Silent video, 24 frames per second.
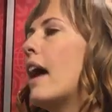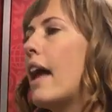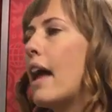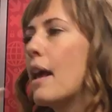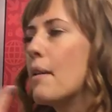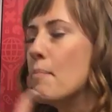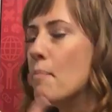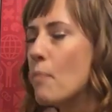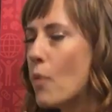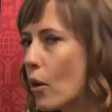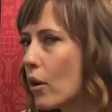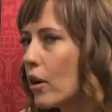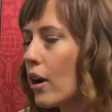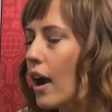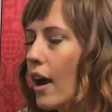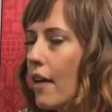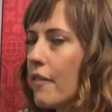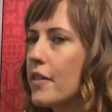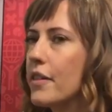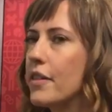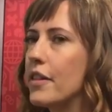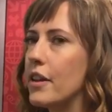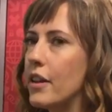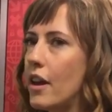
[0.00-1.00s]
And more
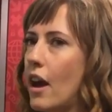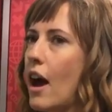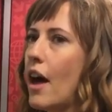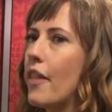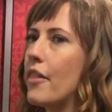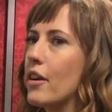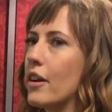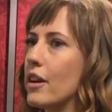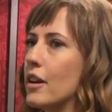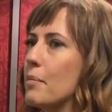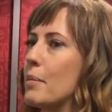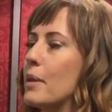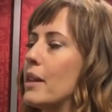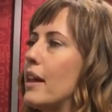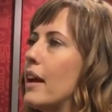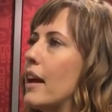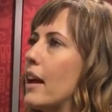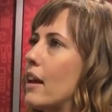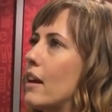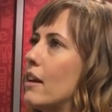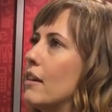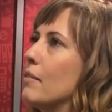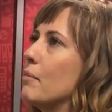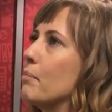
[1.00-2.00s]
often than not, they're gonna be
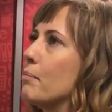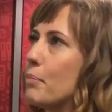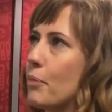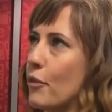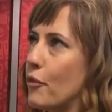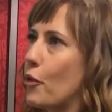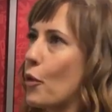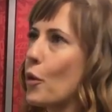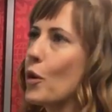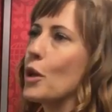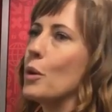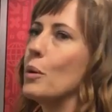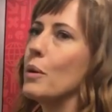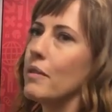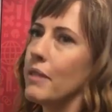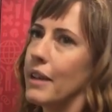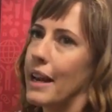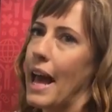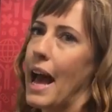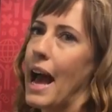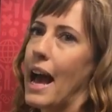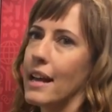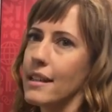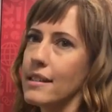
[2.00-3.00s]
like, before you
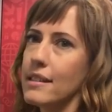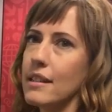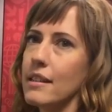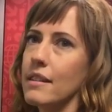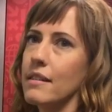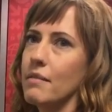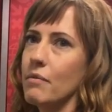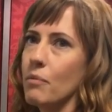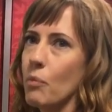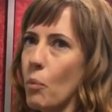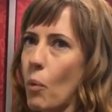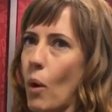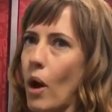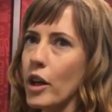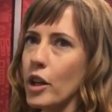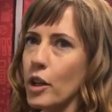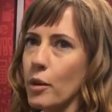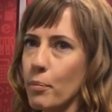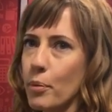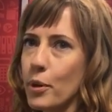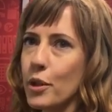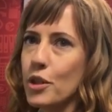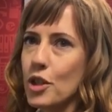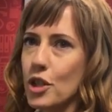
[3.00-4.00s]
even ask, while
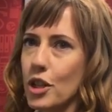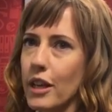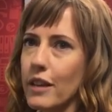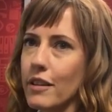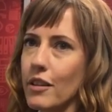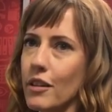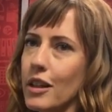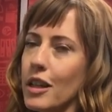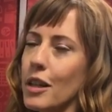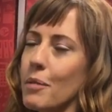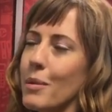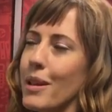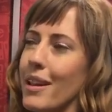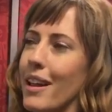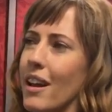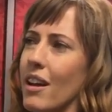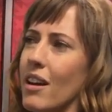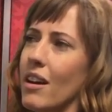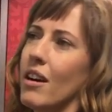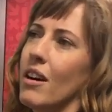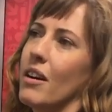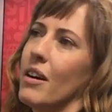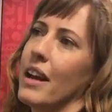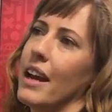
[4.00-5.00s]
you're pushing, they're gonna be like,
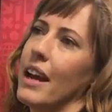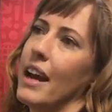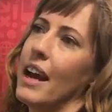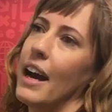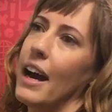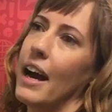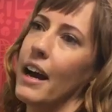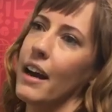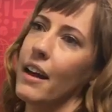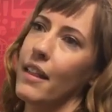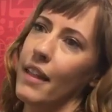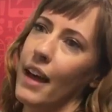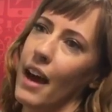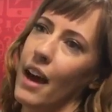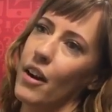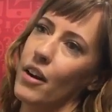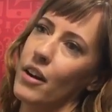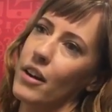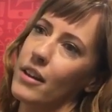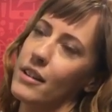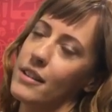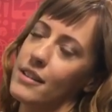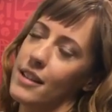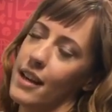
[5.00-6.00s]
oh yeah, that
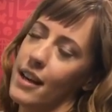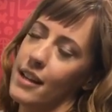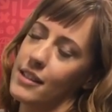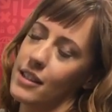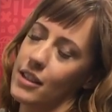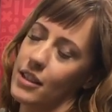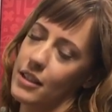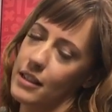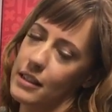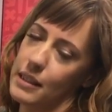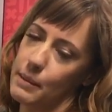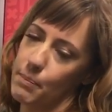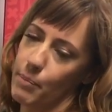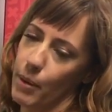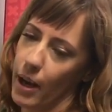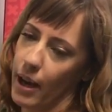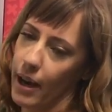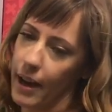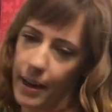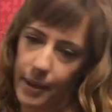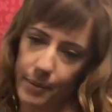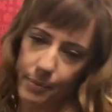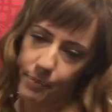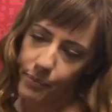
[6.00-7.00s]
hurts, that's a good
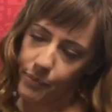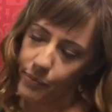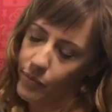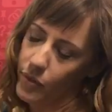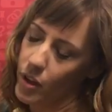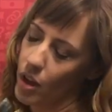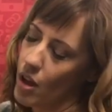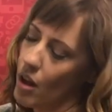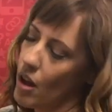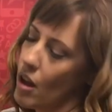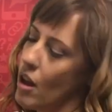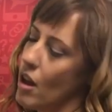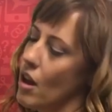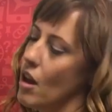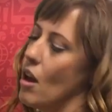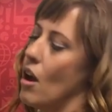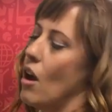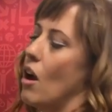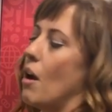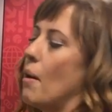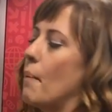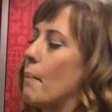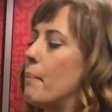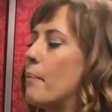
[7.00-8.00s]
spot.
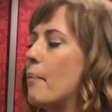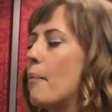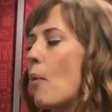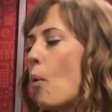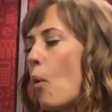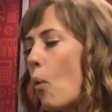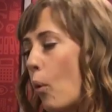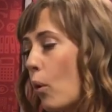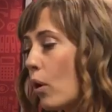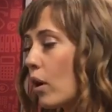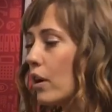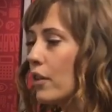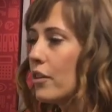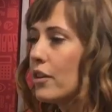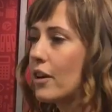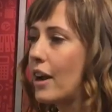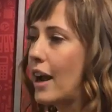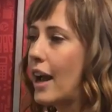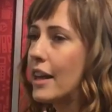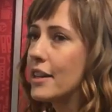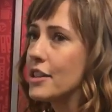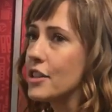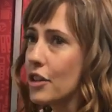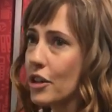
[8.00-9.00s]
Or their
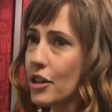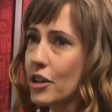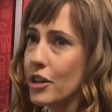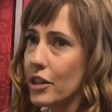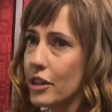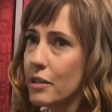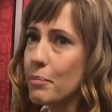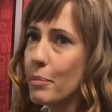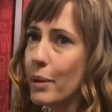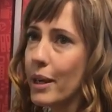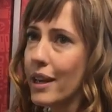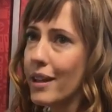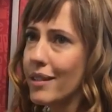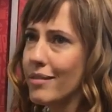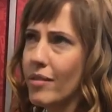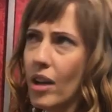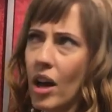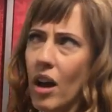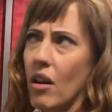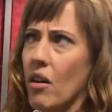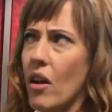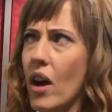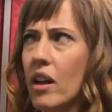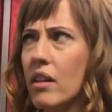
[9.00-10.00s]
answer could be, no,
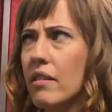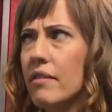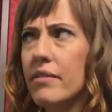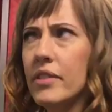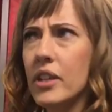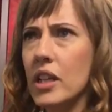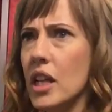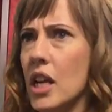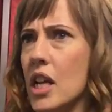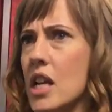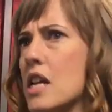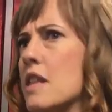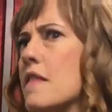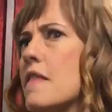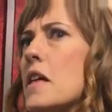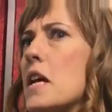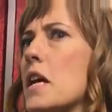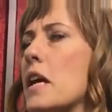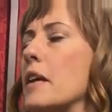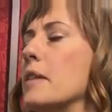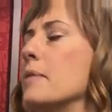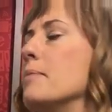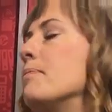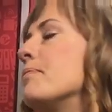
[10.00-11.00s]
I don't feel
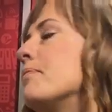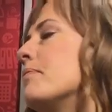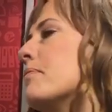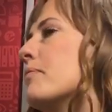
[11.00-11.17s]
anything.